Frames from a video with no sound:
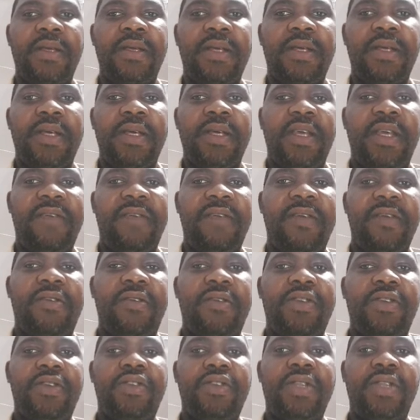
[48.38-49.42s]
If a
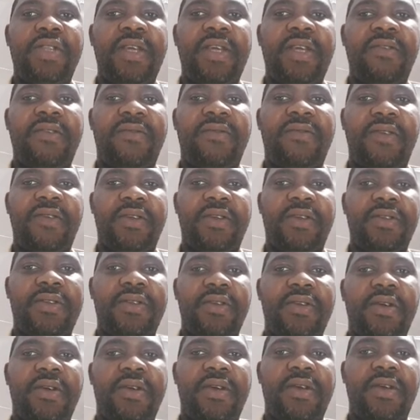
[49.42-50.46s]
horizontal force
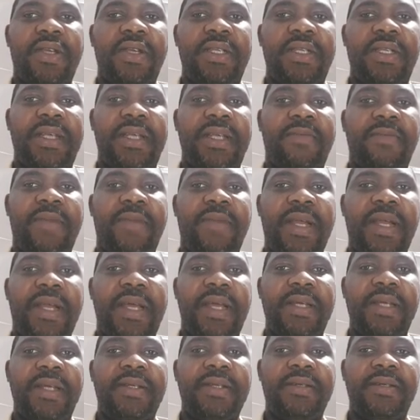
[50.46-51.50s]
is
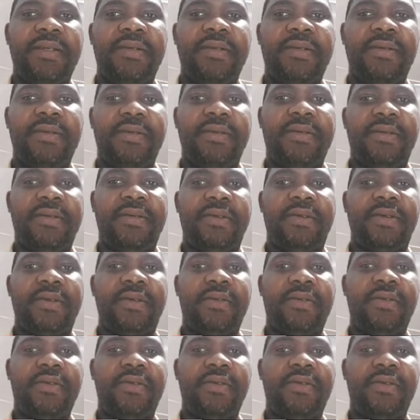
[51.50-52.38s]
applied, you know,